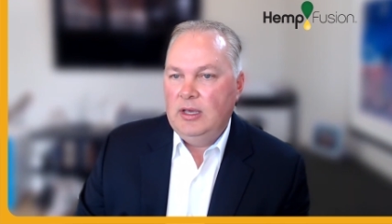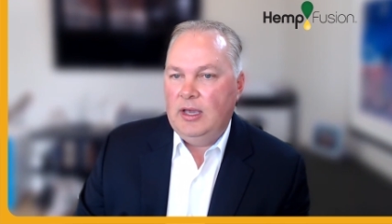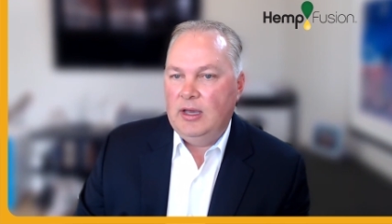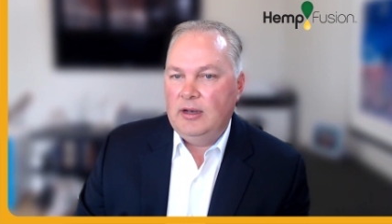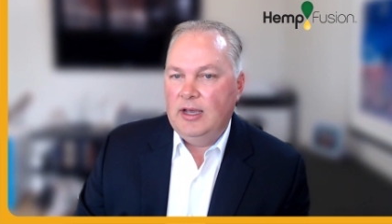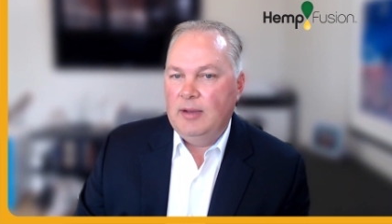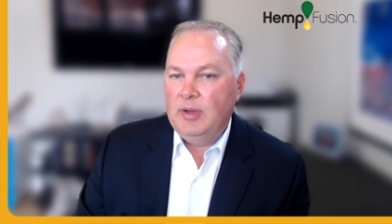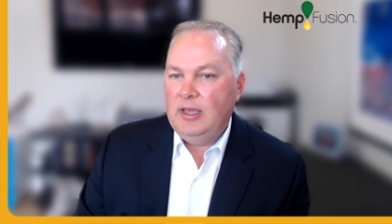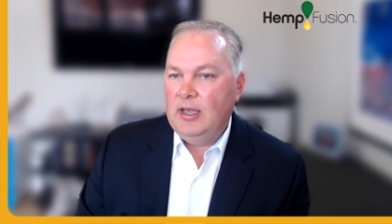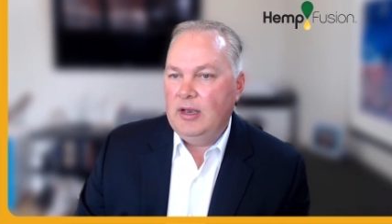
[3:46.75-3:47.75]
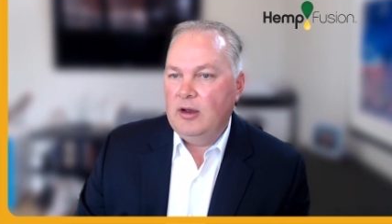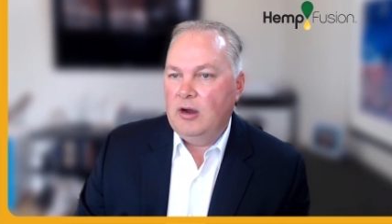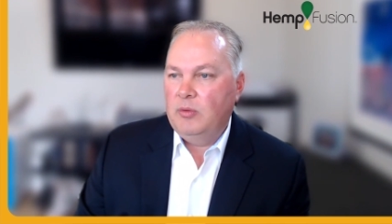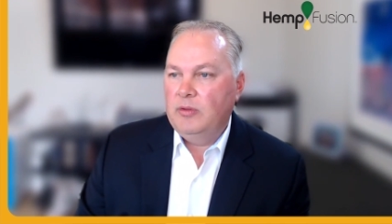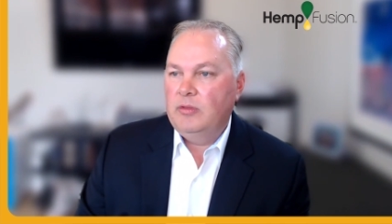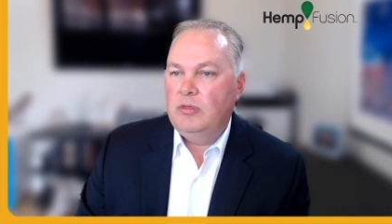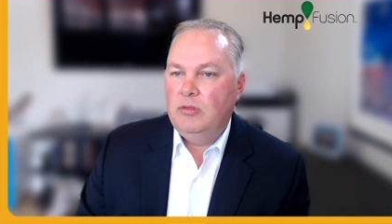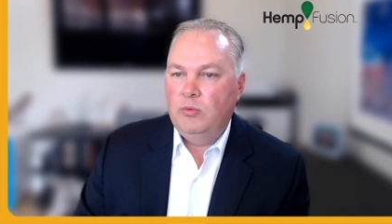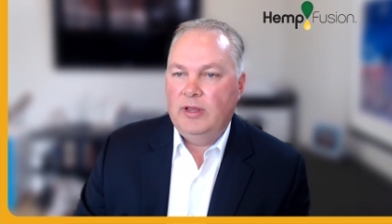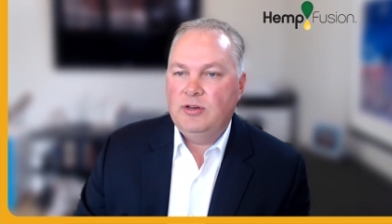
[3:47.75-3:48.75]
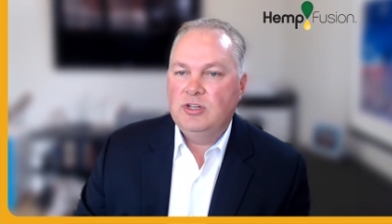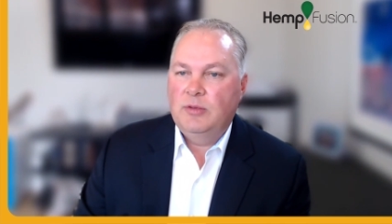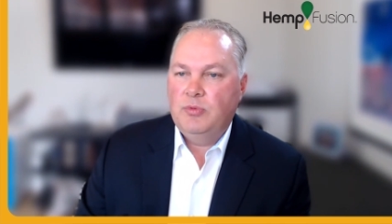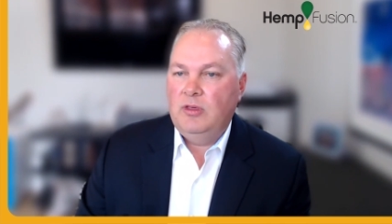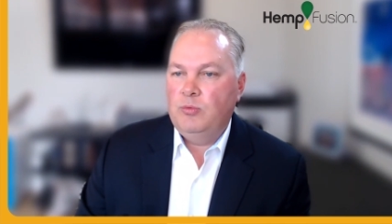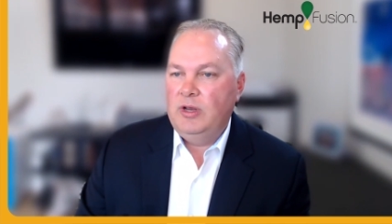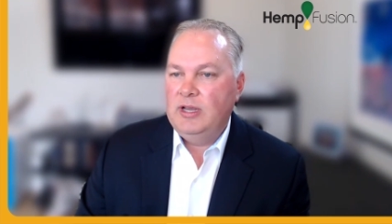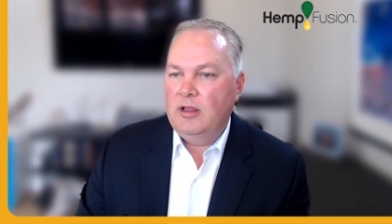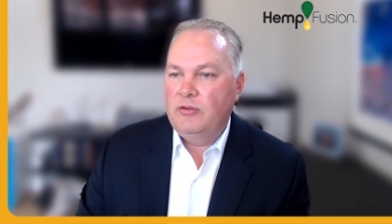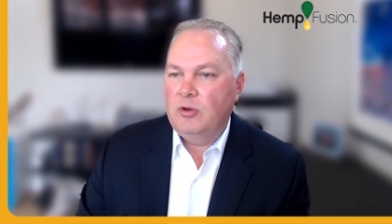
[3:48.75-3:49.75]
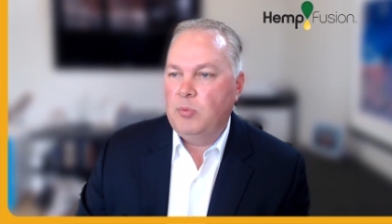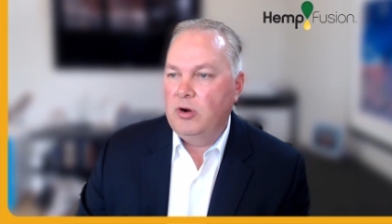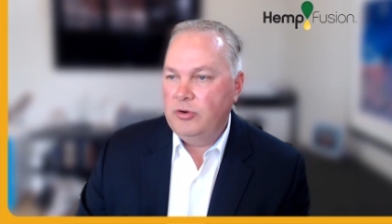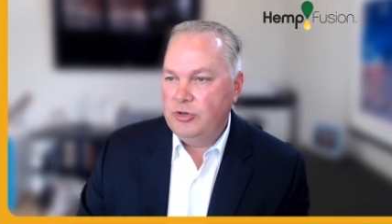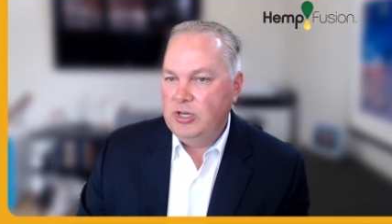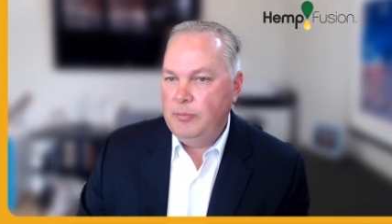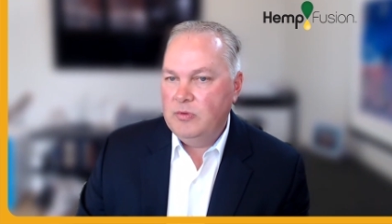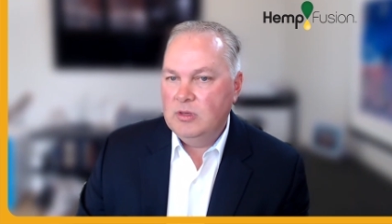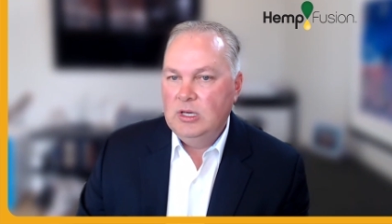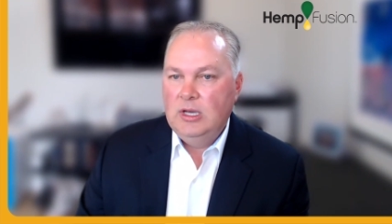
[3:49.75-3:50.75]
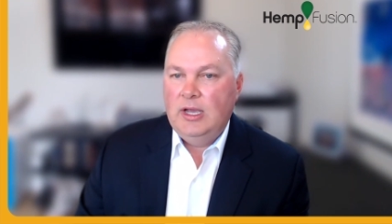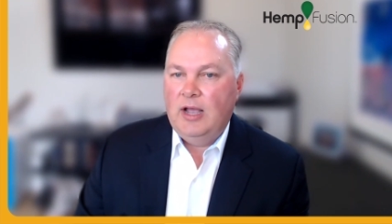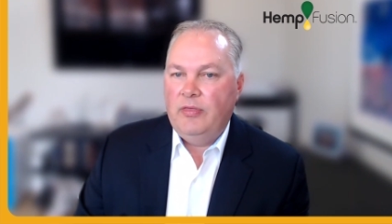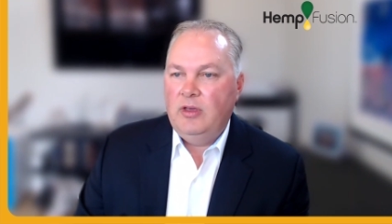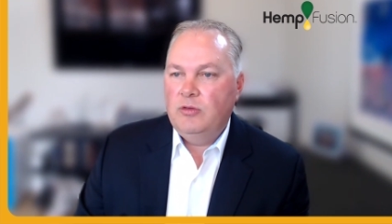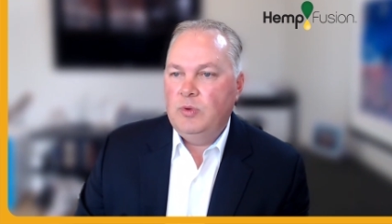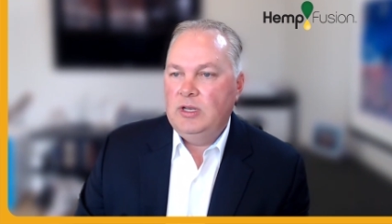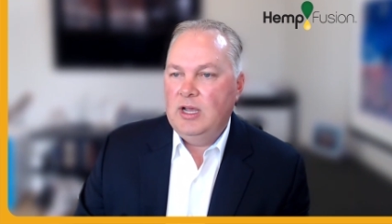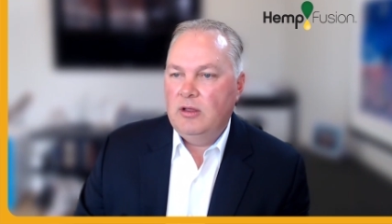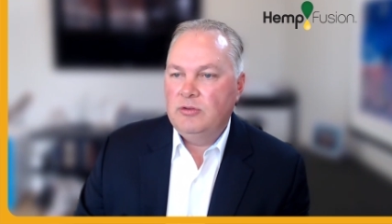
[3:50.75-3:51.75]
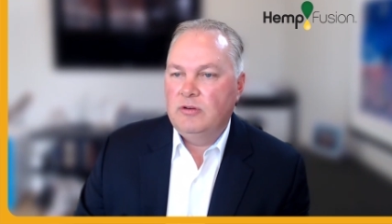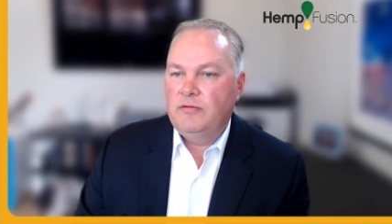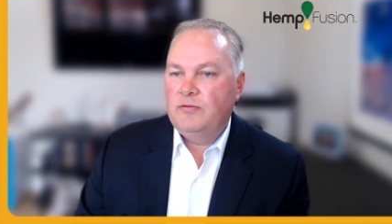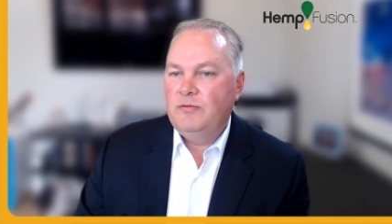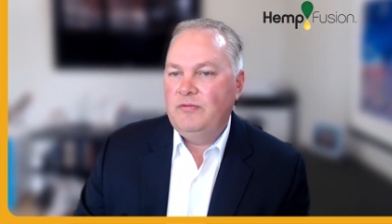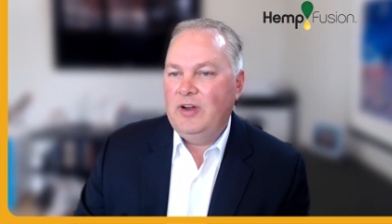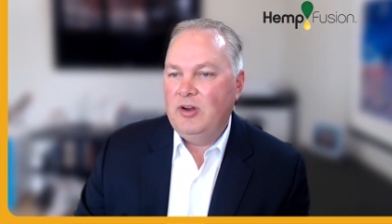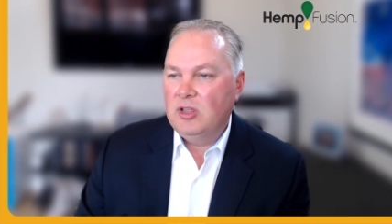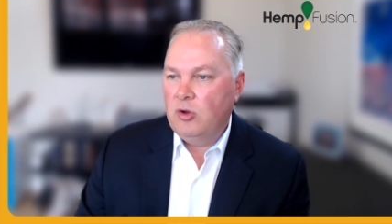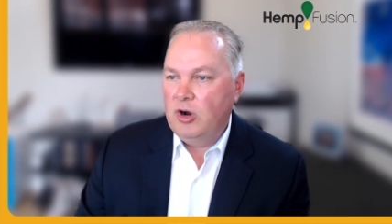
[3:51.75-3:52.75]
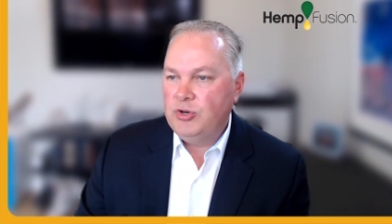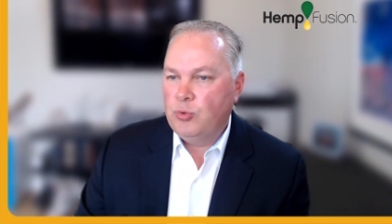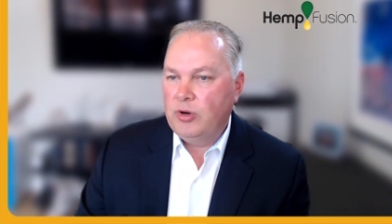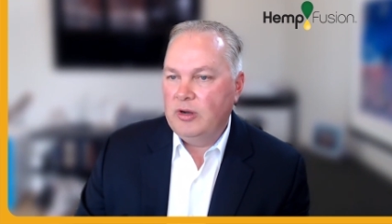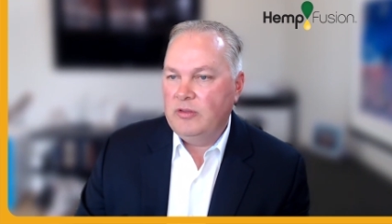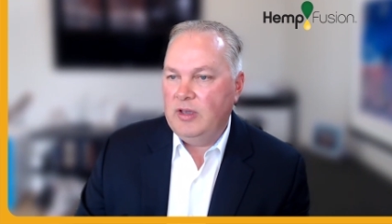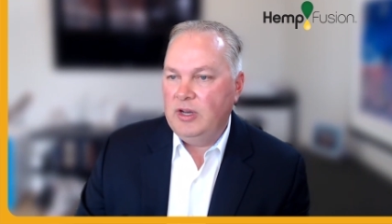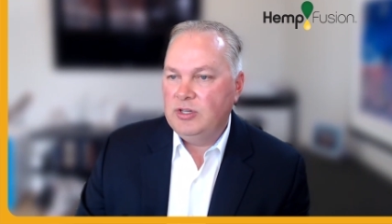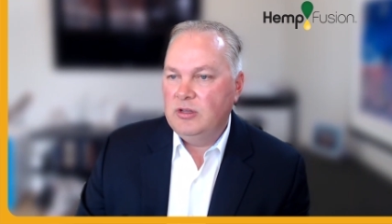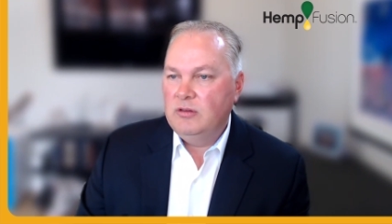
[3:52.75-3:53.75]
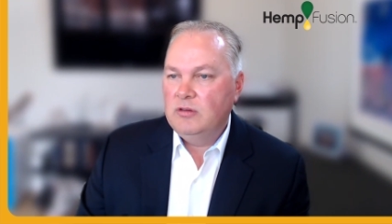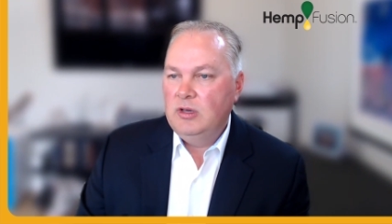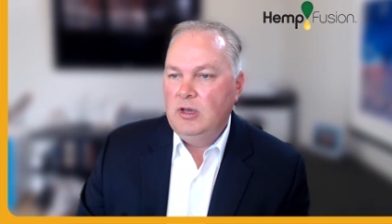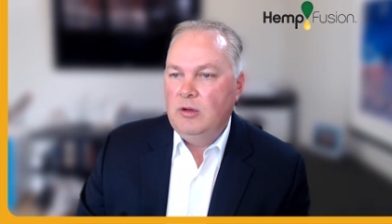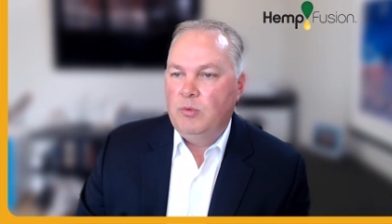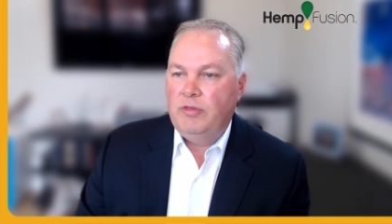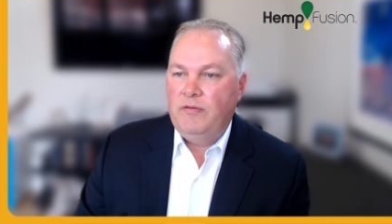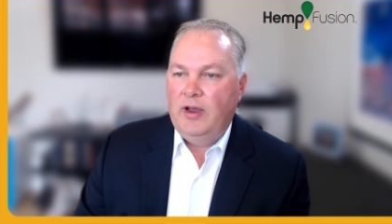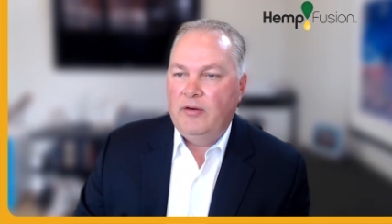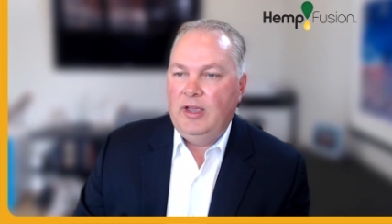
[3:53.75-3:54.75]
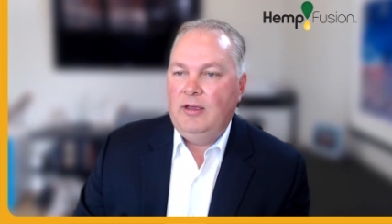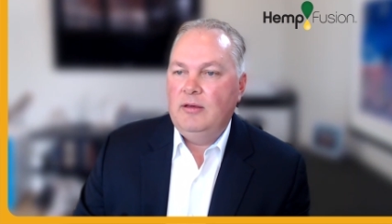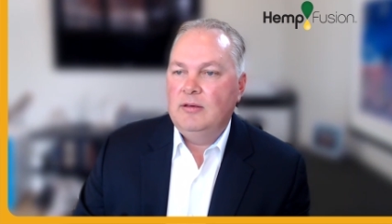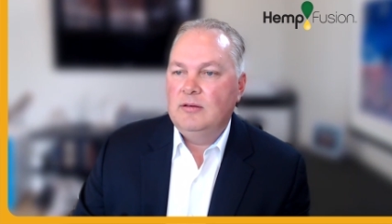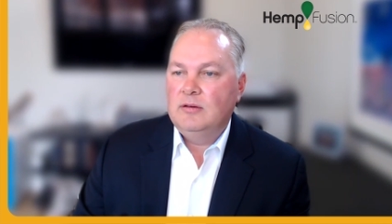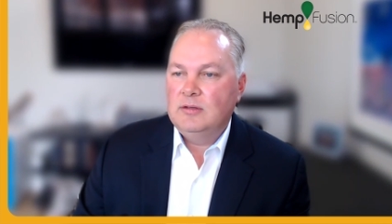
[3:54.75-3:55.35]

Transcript: And um, again, our relationships with these retailers are partnerships, and these retailers are very large organizations with very